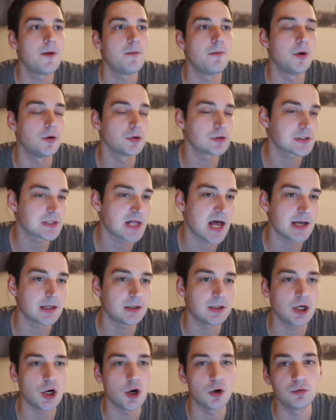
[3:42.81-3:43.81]
most
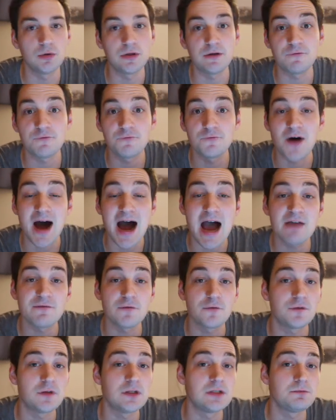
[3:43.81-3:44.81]
likely only 5
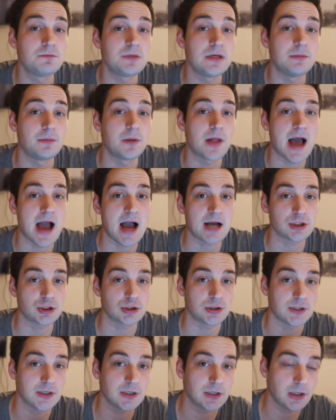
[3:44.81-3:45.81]
of these people
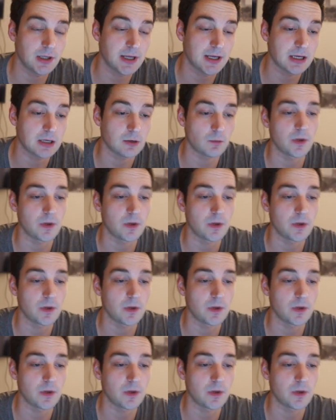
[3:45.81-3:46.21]
actually click it.